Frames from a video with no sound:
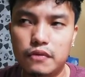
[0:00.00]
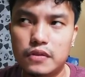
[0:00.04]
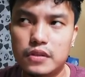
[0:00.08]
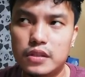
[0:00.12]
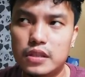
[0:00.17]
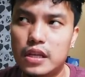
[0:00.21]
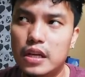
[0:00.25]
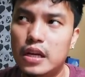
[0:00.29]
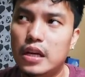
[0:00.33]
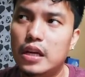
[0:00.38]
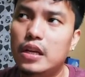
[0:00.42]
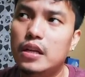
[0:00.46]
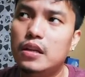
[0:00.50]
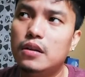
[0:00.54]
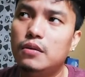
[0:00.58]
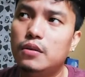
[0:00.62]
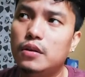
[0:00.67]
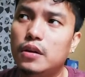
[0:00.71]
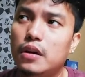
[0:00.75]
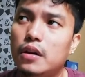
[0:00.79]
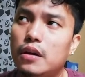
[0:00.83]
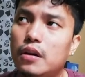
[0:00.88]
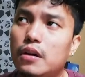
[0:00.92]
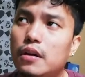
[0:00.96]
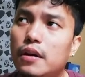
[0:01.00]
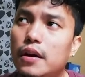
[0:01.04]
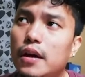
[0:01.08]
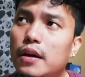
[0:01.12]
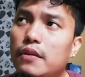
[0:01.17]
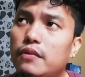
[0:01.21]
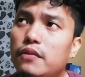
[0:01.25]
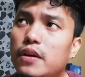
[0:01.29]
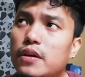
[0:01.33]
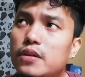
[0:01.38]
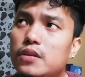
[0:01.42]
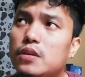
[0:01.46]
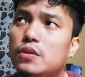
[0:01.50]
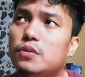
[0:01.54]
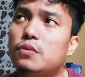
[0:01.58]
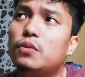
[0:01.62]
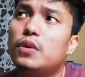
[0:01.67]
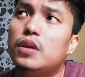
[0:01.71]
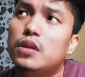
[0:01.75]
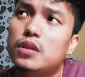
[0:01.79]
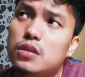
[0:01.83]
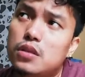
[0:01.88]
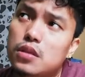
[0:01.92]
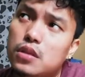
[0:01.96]
seen or I've actually
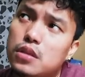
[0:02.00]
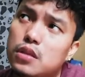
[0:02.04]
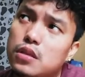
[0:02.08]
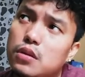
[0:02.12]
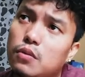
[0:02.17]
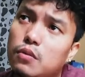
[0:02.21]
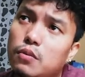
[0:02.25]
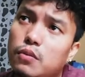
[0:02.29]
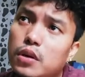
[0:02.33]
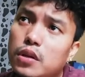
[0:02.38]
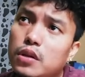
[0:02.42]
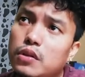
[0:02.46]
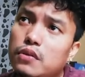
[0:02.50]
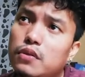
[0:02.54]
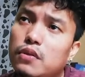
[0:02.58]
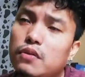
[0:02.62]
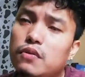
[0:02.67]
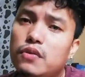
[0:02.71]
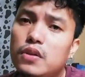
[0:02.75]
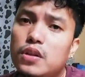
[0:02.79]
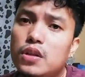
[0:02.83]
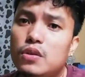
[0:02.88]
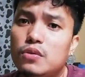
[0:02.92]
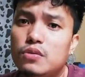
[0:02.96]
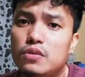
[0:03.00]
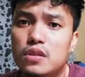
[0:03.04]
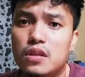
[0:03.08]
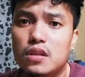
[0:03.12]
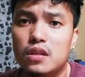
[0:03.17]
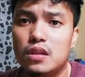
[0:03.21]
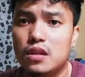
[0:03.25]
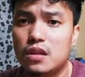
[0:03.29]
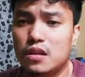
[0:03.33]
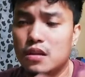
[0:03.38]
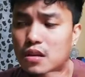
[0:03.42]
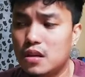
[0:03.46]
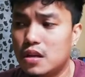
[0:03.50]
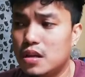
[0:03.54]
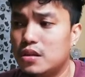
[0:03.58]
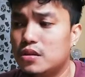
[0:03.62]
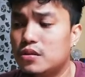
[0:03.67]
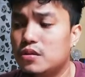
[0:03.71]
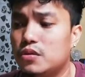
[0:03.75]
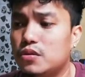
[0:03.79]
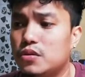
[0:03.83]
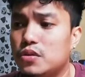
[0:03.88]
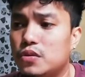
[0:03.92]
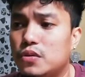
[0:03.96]
watched one of the videos na
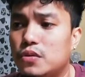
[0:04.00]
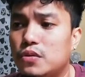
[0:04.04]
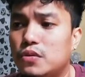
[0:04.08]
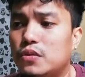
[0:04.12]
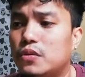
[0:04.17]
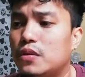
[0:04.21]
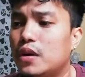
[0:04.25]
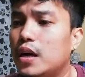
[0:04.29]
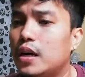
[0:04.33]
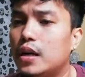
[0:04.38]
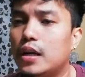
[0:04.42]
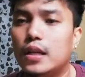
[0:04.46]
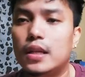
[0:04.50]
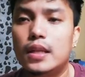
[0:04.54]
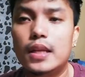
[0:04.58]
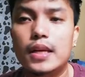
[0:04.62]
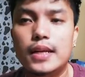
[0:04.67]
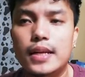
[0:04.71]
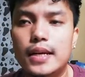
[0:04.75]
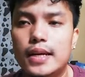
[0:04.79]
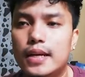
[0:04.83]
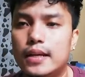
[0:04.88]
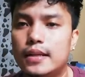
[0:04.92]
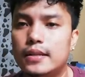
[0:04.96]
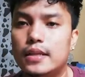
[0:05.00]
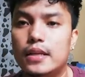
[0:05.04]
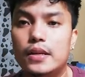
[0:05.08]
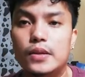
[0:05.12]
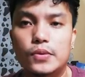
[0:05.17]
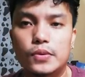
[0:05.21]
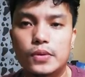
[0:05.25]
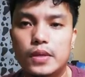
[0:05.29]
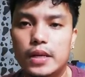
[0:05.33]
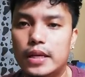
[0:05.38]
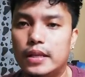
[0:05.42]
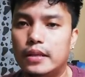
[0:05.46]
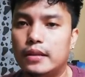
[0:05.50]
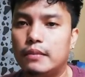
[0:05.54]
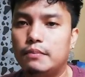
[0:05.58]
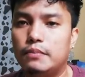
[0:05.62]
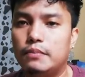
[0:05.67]
na-research ko. Ang ganda niya sa low light,